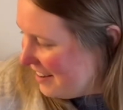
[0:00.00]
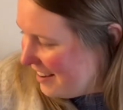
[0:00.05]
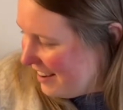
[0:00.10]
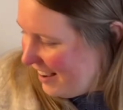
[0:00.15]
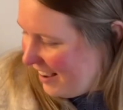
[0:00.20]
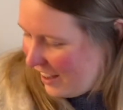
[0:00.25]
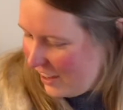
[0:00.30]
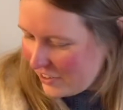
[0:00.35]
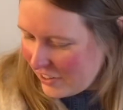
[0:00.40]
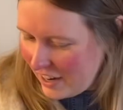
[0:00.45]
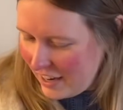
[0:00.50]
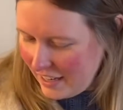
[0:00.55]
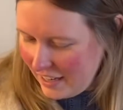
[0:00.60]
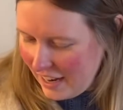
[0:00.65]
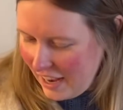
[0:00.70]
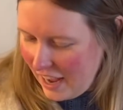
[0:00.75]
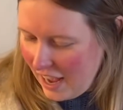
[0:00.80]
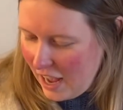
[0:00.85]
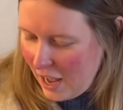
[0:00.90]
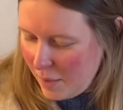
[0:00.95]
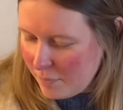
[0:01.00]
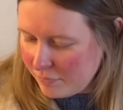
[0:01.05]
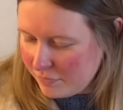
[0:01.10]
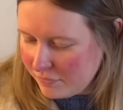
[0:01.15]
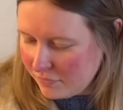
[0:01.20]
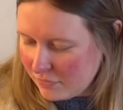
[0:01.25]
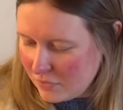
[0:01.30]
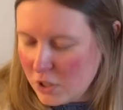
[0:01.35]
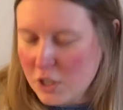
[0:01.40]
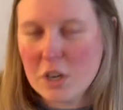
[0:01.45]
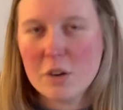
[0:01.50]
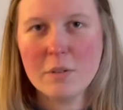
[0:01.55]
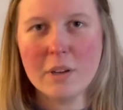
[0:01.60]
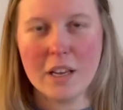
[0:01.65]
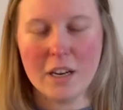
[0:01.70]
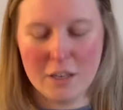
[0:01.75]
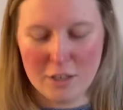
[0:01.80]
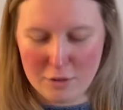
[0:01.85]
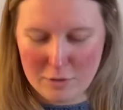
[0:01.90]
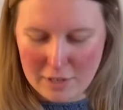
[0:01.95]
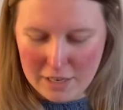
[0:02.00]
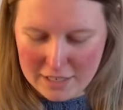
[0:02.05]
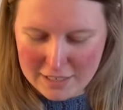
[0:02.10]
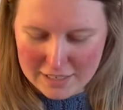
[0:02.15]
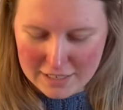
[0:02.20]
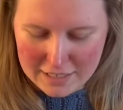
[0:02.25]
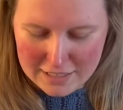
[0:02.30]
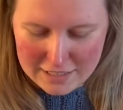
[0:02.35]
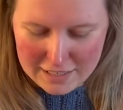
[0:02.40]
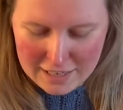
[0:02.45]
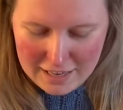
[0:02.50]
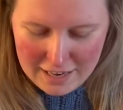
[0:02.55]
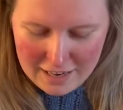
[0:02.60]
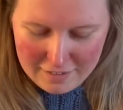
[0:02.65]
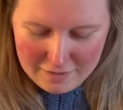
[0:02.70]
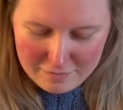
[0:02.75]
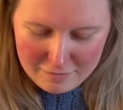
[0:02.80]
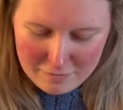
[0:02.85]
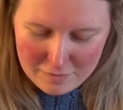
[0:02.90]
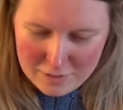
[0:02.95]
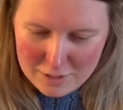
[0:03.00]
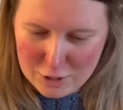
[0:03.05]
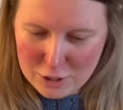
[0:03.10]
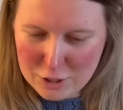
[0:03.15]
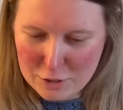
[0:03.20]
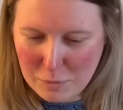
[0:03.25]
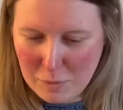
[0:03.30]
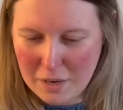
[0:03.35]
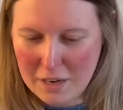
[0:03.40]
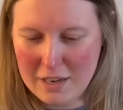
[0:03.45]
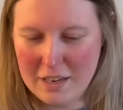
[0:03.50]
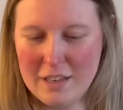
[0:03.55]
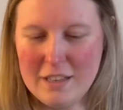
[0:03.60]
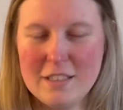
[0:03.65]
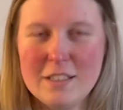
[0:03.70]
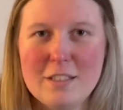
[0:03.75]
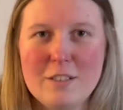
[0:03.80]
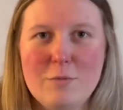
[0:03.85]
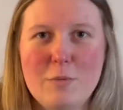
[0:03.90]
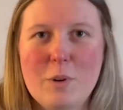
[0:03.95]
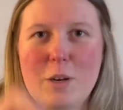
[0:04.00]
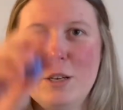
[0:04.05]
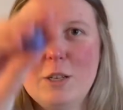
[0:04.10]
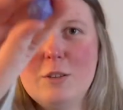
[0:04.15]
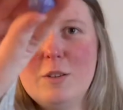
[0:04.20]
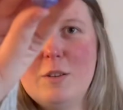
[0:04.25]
Alrighty, you don't get a new dice set today. It's just what it is. We're gonna do the